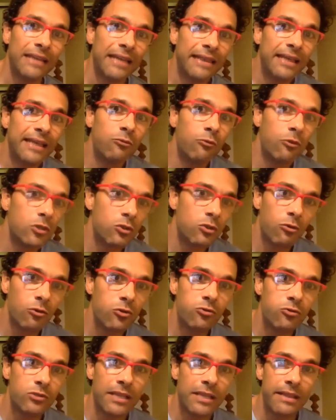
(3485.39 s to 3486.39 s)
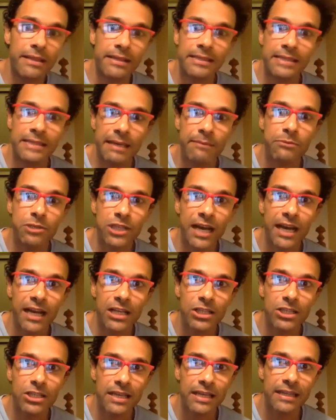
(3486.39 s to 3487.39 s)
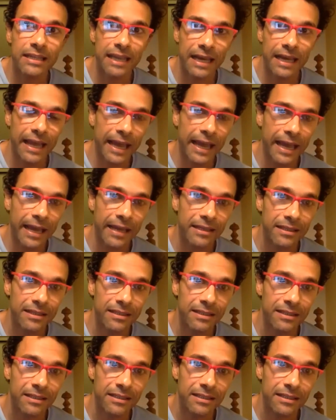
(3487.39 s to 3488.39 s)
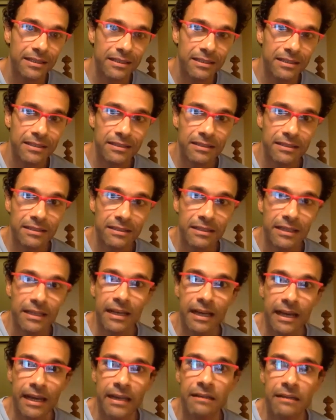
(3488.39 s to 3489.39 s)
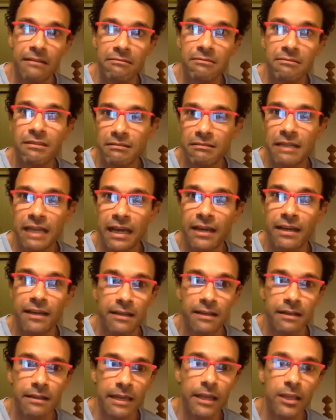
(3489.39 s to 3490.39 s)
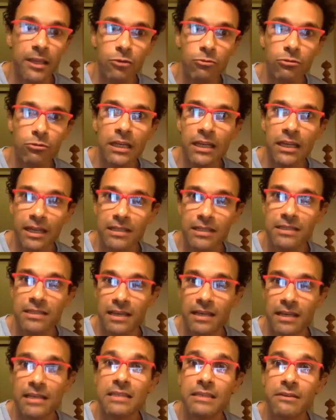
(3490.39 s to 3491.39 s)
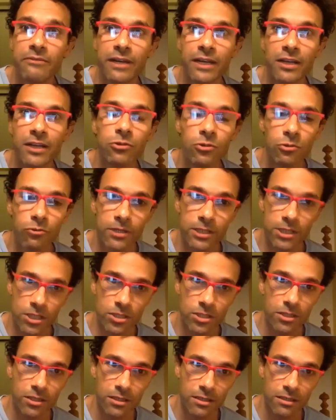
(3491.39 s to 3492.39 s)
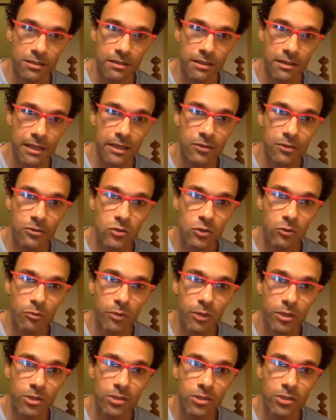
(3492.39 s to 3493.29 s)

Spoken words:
And that was also the same challenge that I had. And yeah, thank you, Dina. It's a very good question. Thank you so much.